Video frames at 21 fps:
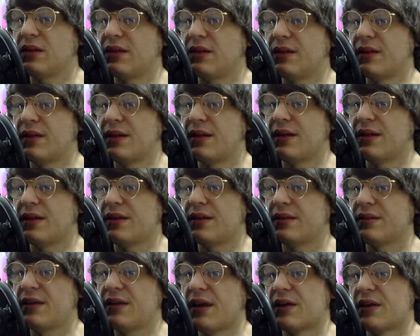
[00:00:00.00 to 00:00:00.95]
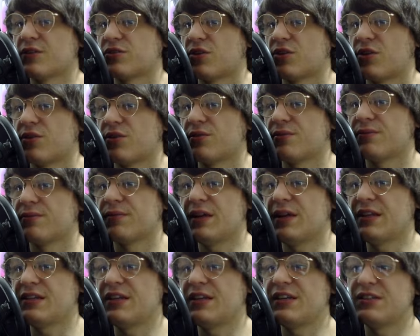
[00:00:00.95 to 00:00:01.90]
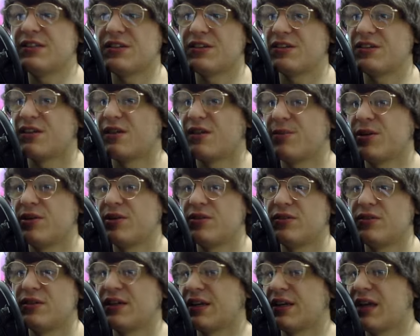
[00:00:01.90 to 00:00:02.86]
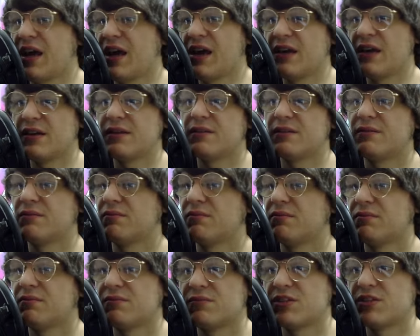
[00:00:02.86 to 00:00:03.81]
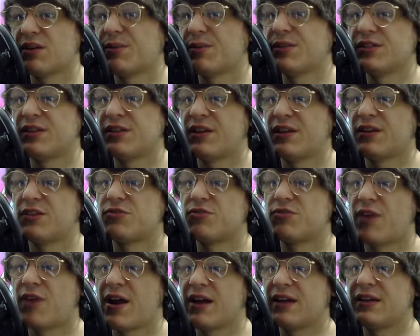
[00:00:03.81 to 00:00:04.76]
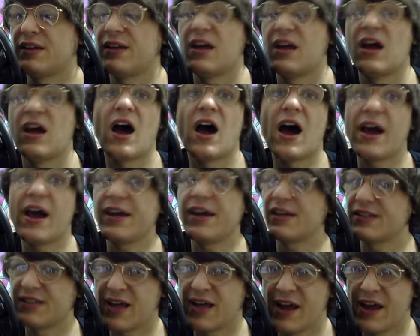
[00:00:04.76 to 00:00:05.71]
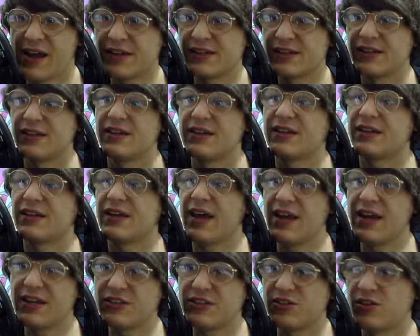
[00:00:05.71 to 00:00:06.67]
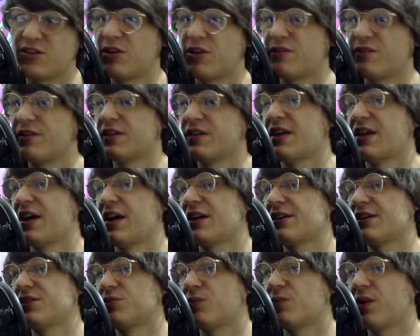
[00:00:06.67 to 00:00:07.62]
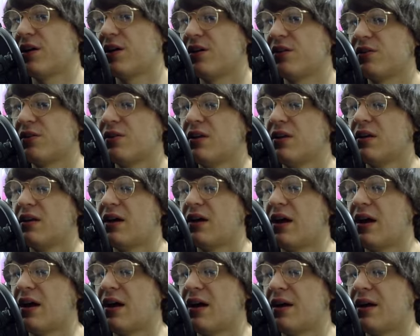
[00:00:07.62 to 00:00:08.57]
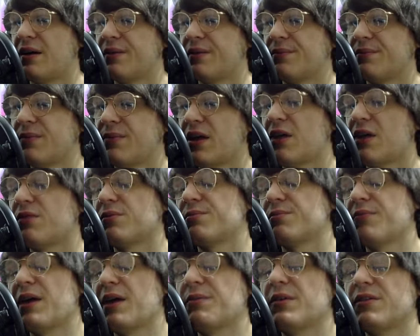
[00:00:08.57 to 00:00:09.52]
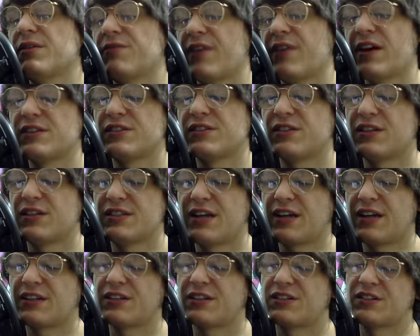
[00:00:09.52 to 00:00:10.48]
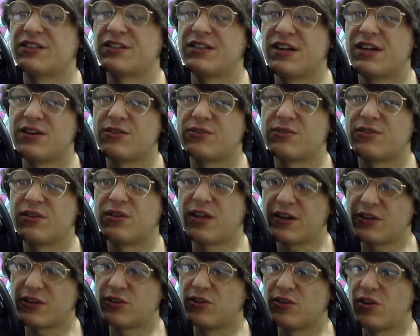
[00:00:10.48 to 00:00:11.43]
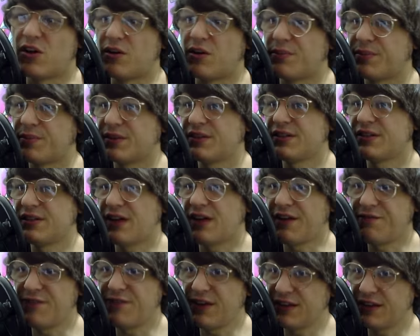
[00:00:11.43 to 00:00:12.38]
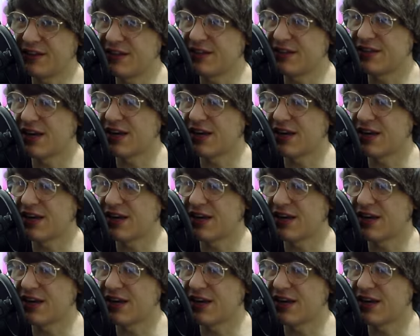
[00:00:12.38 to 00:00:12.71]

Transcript: And yeah, so it's easy to summon, negate, summons another dragon, high attack, gains a lot of attack as well. Now, maybe 1,000 attack doesn't sound like a lot, but I think this